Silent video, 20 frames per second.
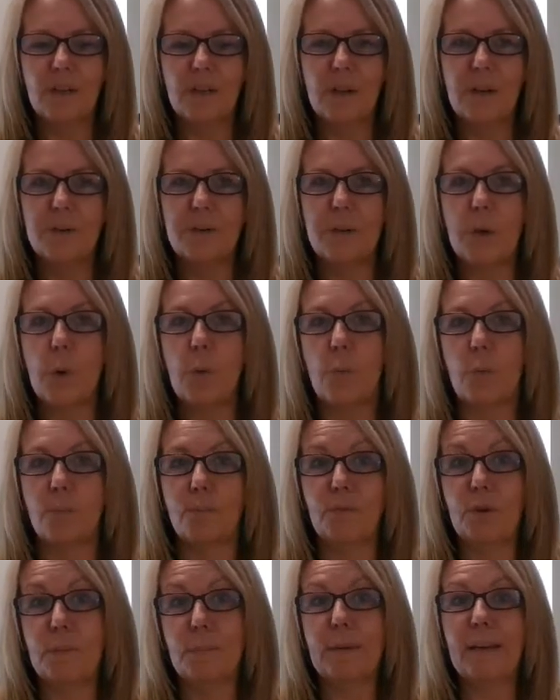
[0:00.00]
So
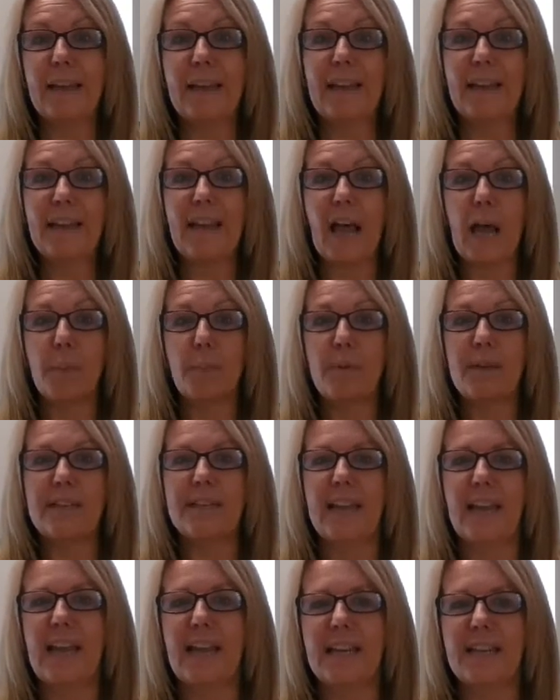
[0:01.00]
replaying happy
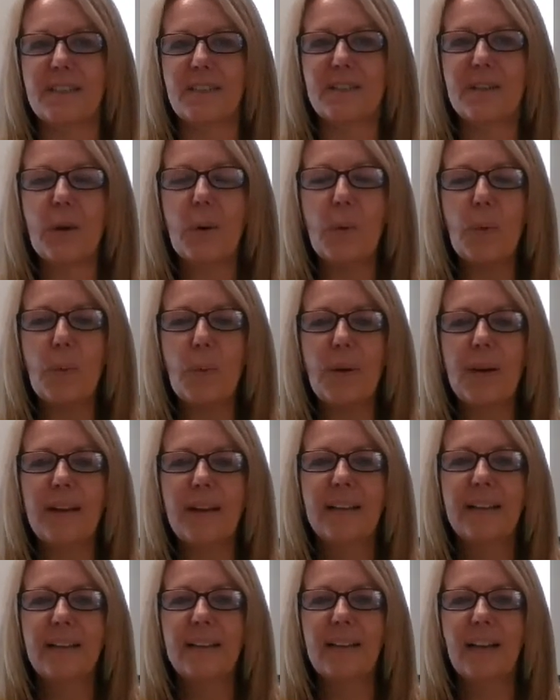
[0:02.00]
days. So
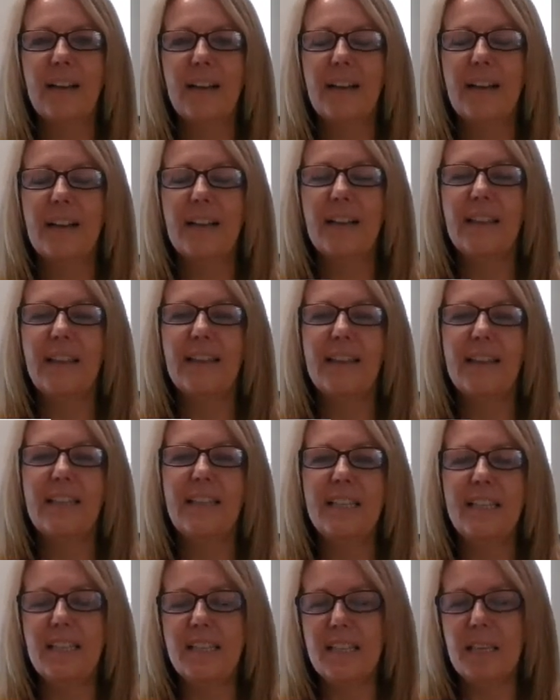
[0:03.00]

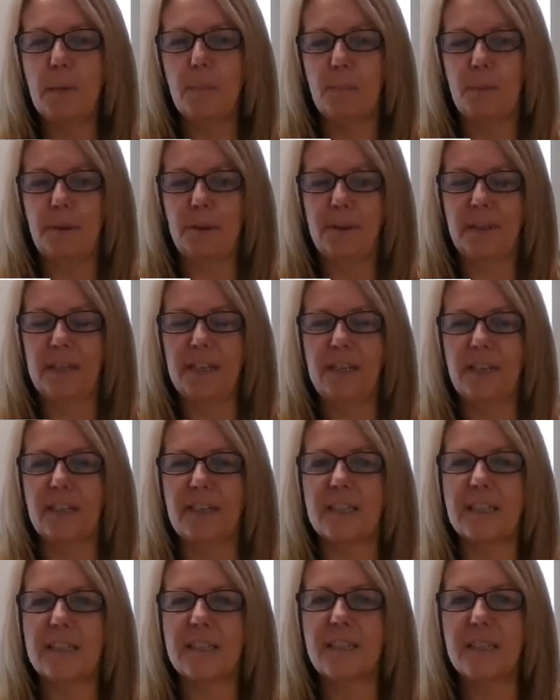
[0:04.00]
this is the ability to
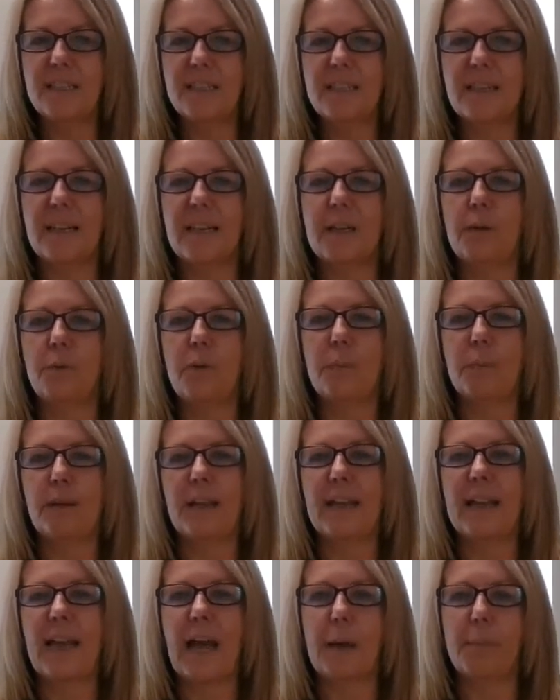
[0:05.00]
consistently
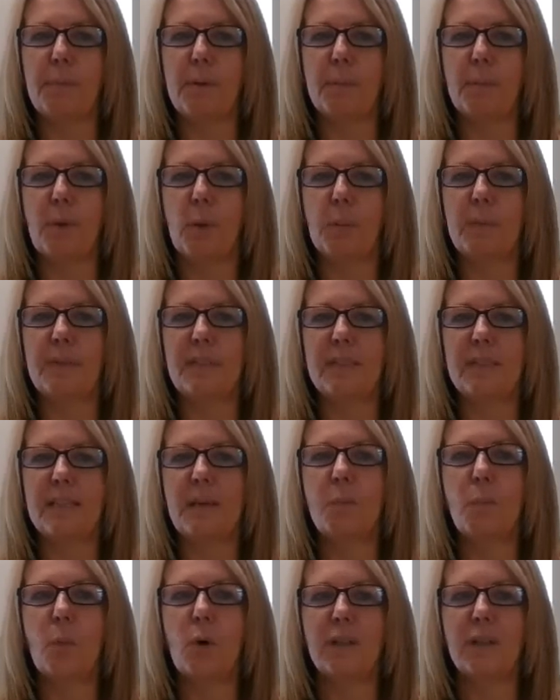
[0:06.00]
replay happy moments
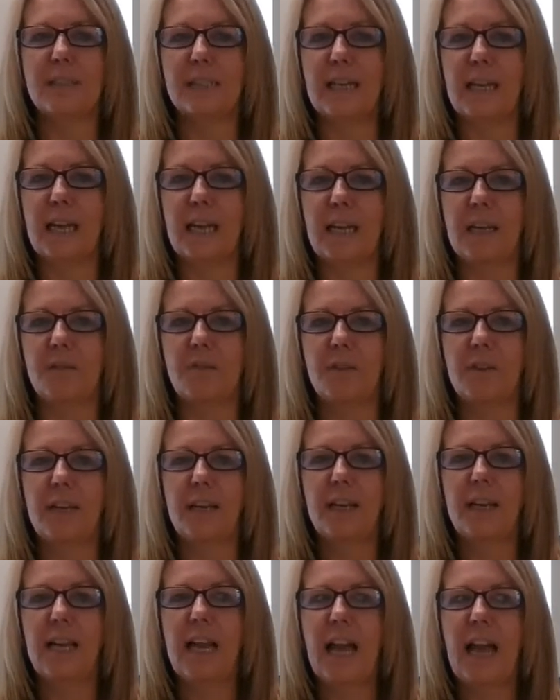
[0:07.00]
in one's life.
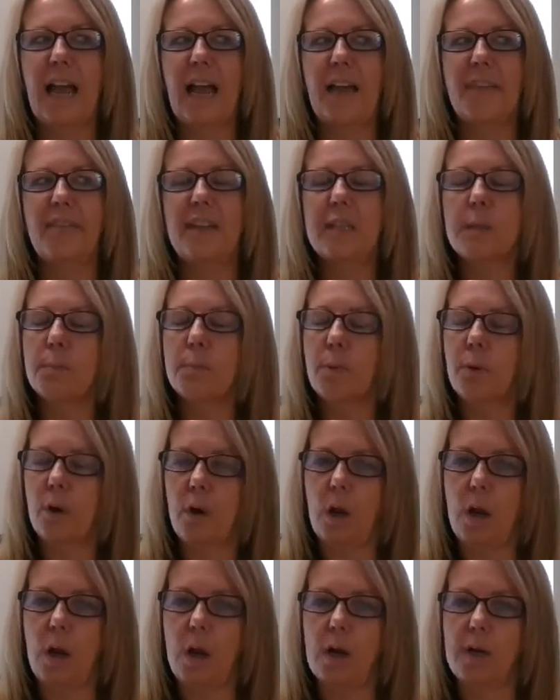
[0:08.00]
And this
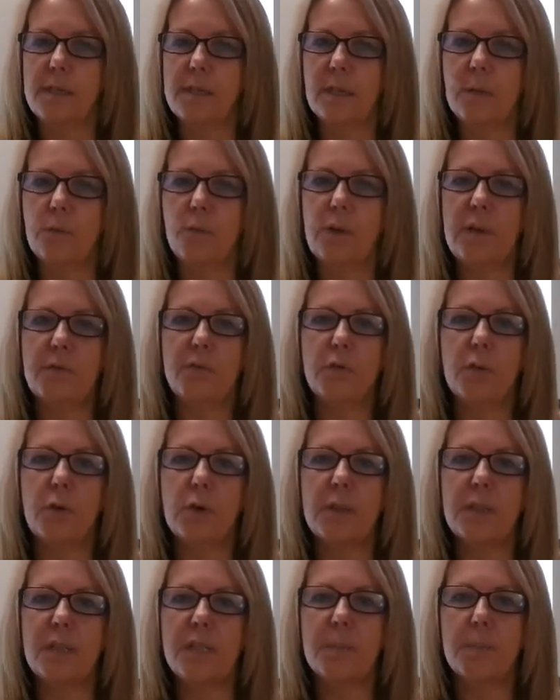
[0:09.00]
prolongs and
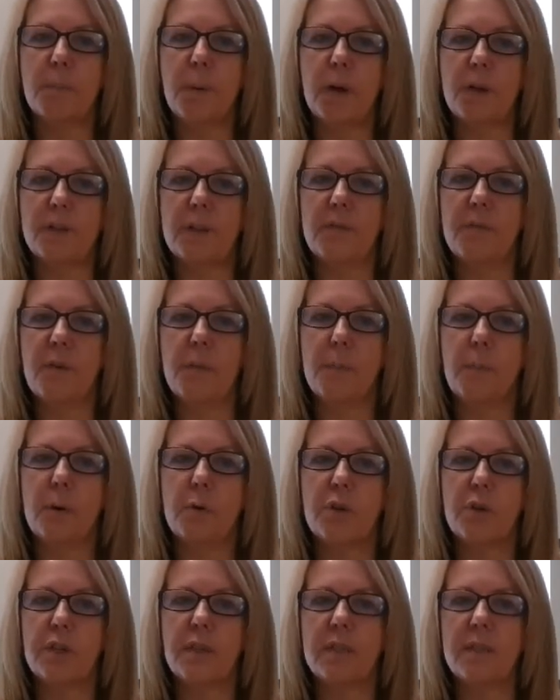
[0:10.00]
reinforces positive
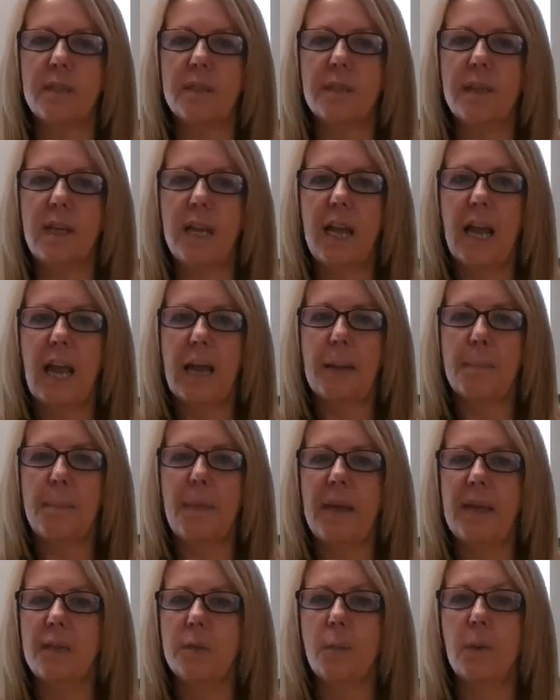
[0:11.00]
emotions and
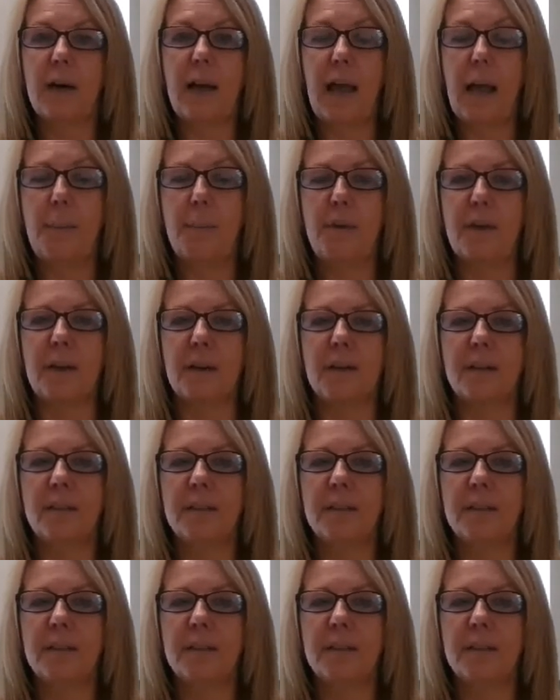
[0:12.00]
makes one happier.